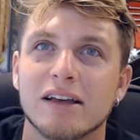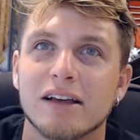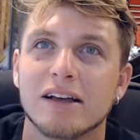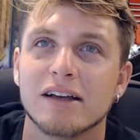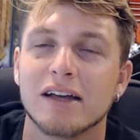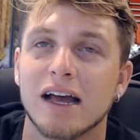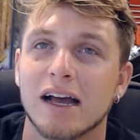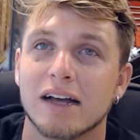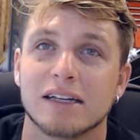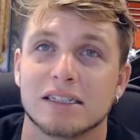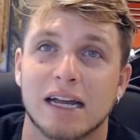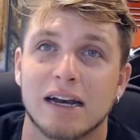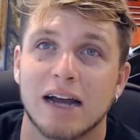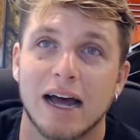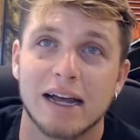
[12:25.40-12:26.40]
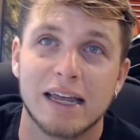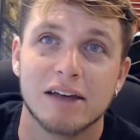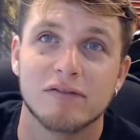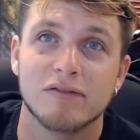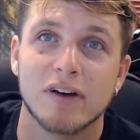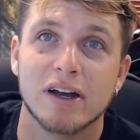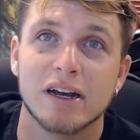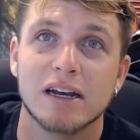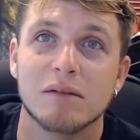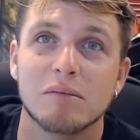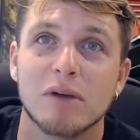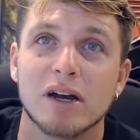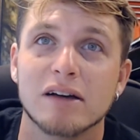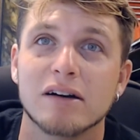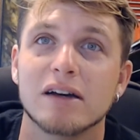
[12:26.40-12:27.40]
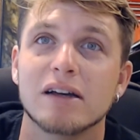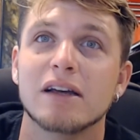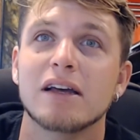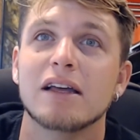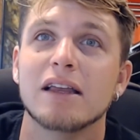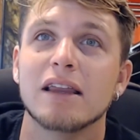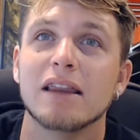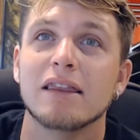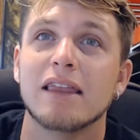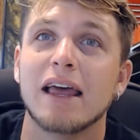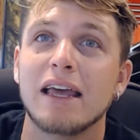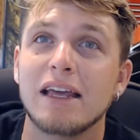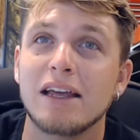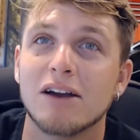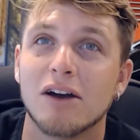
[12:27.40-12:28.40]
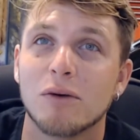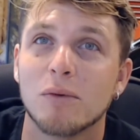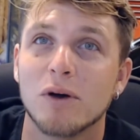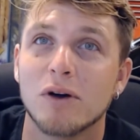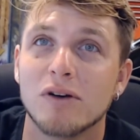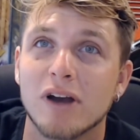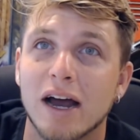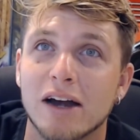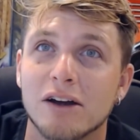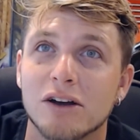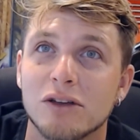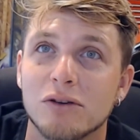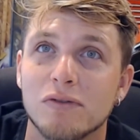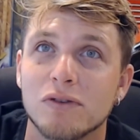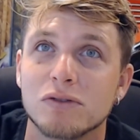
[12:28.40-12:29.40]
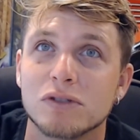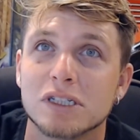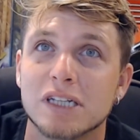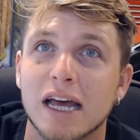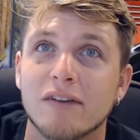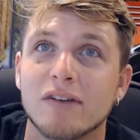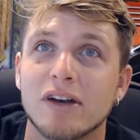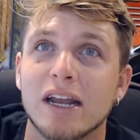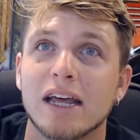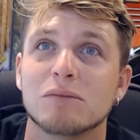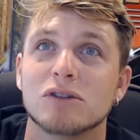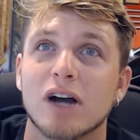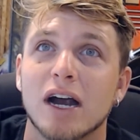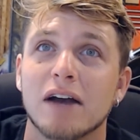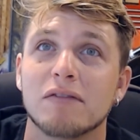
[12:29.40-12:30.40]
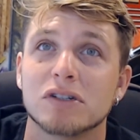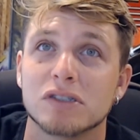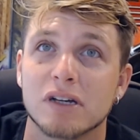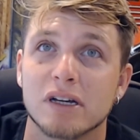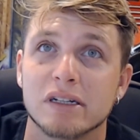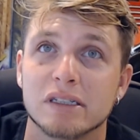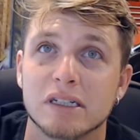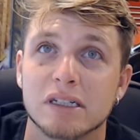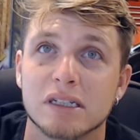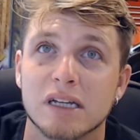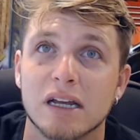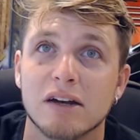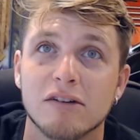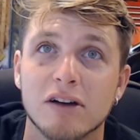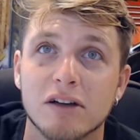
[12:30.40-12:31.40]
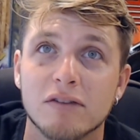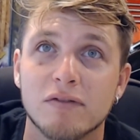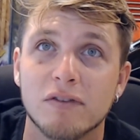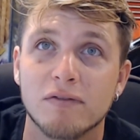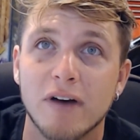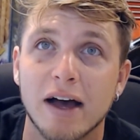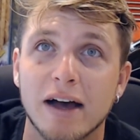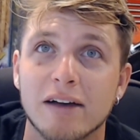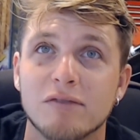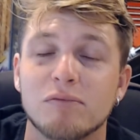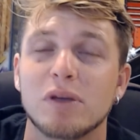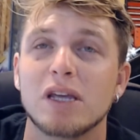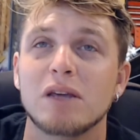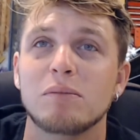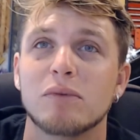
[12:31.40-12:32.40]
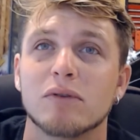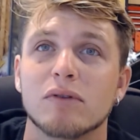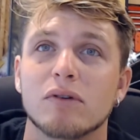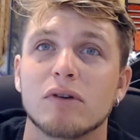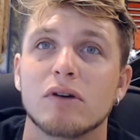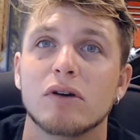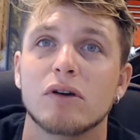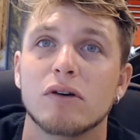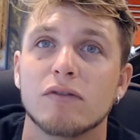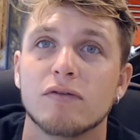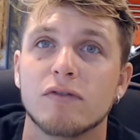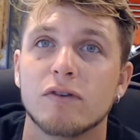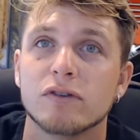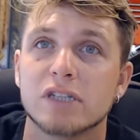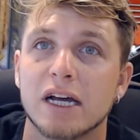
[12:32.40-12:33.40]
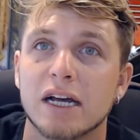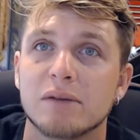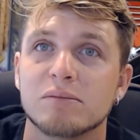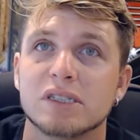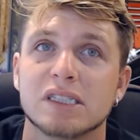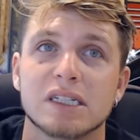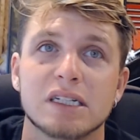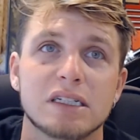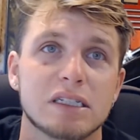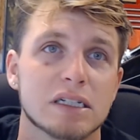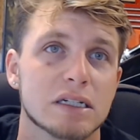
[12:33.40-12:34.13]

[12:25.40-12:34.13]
Because I can't find anybody. Look, they are willing to hire you if you just have a damn driver's license. And they're looking for 5 people, full-time position.